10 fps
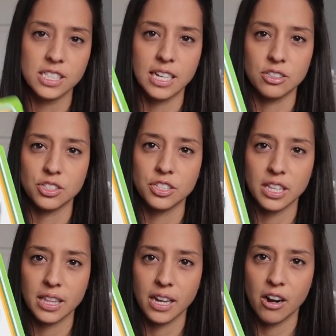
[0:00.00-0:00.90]
just how
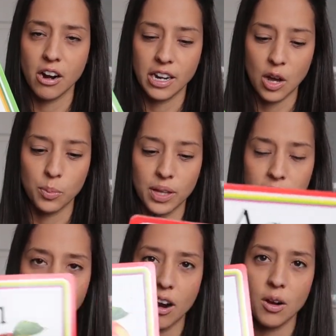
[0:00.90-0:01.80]
sturdy they are and how big
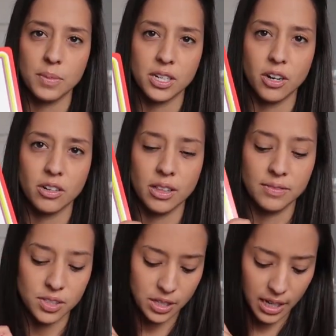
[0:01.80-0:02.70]
they are. My daughter
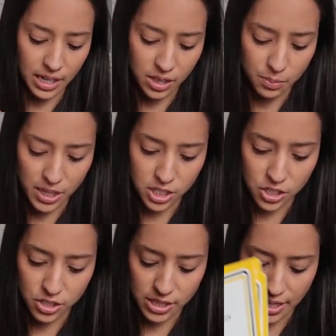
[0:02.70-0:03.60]
loves looking at the
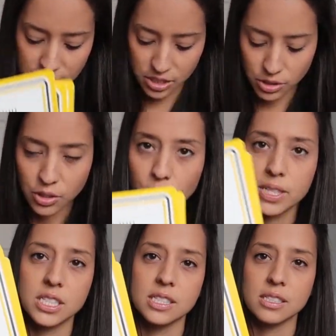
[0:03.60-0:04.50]
pictures and answering the
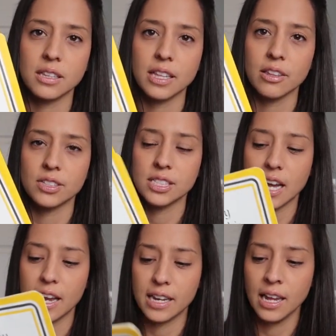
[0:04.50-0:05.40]
questions on the other
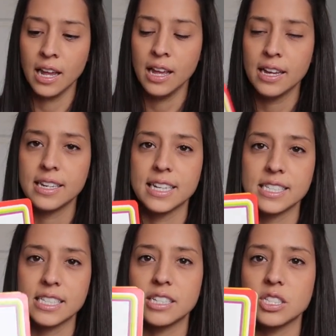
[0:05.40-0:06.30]
side.
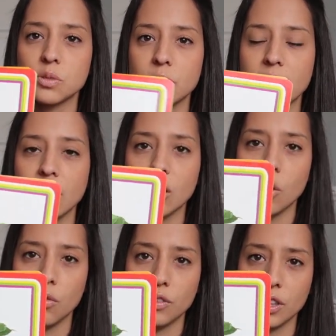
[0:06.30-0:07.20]
Next year, as we
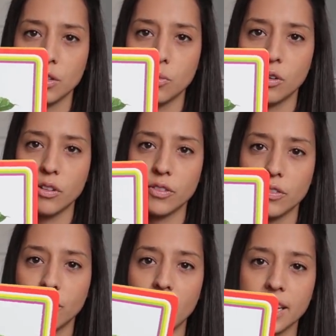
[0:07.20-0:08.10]
go over a little more over
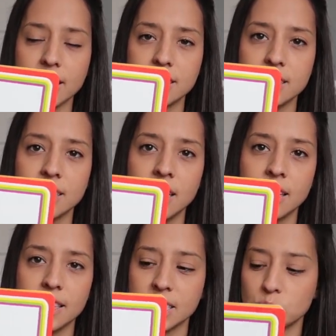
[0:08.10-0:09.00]
phonics,
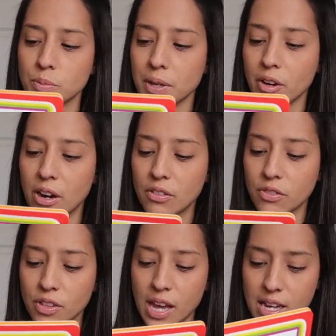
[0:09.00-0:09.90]
these will be great
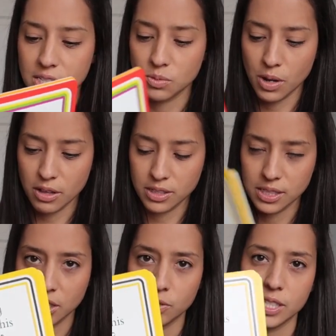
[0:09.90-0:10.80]
for that, as well as
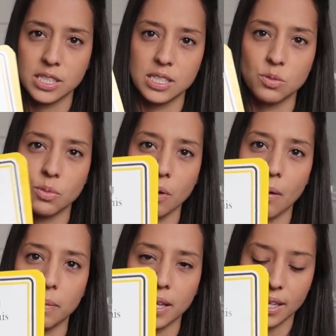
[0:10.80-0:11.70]
the questions will
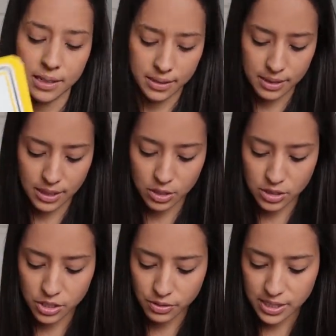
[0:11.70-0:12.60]
probably get a little
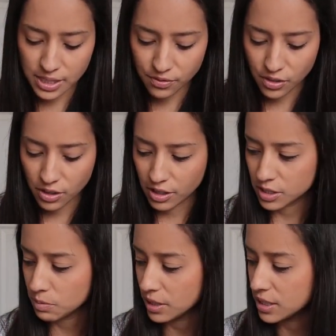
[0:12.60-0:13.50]
too easy for her
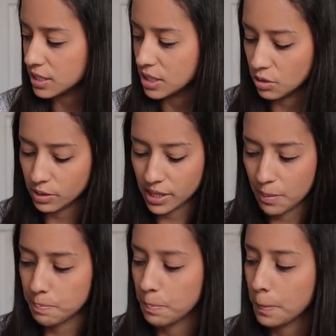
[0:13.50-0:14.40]
as we continue with
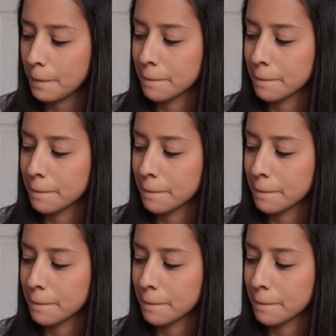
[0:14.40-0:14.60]
them.